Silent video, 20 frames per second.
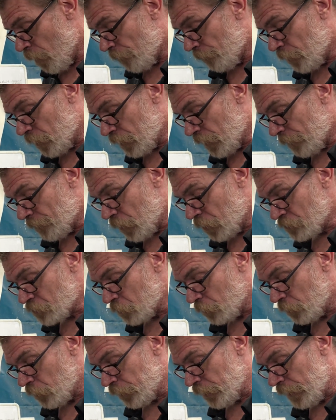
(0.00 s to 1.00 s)
But I'm also
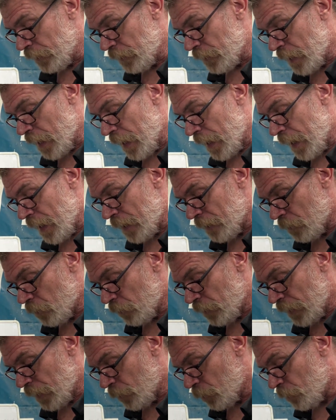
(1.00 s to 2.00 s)
looking at,
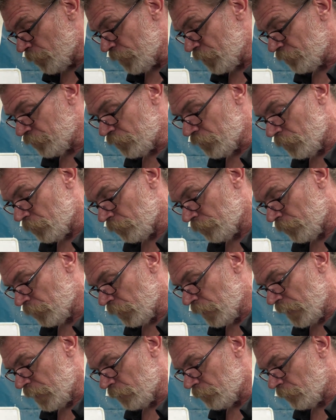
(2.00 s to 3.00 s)
okay, we're missing
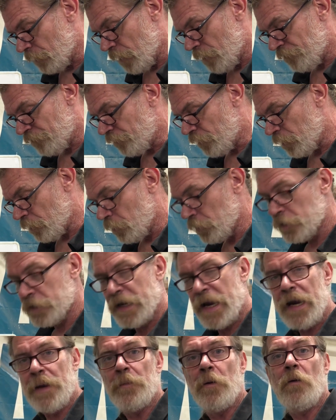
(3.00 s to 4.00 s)
like a front hood
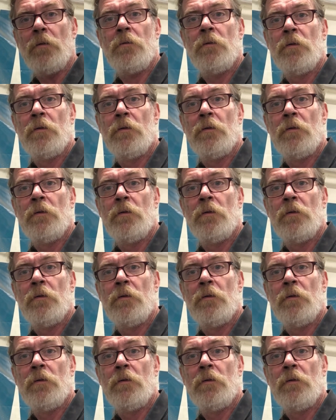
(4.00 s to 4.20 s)
cable.